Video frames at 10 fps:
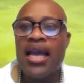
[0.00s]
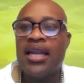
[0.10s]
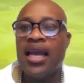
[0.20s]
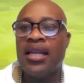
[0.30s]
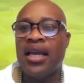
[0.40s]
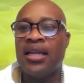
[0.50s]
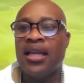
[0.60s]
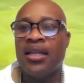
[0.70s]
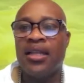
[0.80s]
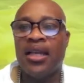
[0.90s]
And
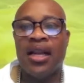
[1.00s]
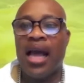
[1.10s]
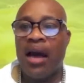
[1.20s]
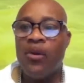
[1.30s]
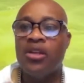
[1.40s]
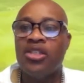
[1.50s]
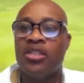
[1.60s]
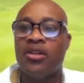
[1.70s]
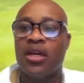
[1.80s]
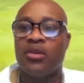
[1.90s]
I want to
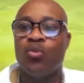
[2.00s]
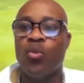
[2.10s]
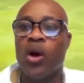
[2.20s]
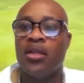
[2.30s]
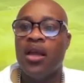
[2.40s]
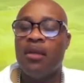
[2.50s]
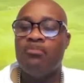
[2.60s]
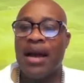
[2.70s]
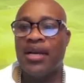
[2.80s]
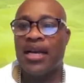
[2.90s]
just look at one
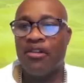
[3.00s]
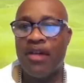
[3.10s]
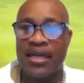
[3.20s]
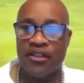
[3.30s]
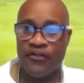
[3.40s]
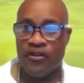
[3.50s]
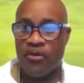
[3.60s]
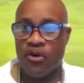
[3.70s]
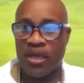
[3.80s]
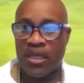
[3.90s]
Bible character for a
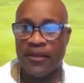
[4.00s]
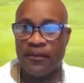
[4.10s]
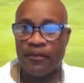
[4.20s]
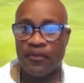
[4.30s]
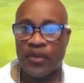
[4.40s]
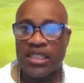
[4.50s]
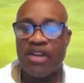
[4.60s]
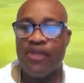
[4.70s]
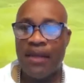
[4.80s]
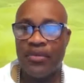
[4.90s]
moment as
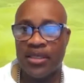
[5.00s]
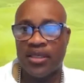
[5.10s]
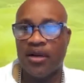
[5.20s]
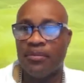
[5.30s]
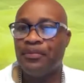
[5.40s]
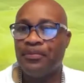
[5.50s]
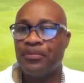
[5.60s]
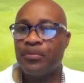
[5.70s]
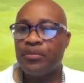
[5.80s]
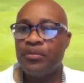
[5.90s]
I wrap this up.
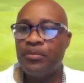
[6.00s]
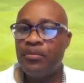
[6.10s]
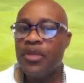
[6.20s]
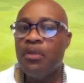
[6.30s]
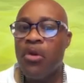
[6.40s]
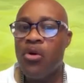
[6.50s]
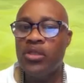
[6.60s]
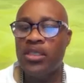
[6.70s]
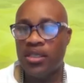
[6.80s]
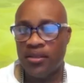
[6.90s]

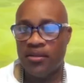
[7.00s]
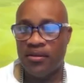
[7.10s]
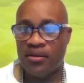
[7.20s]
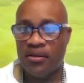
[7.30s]
Moses.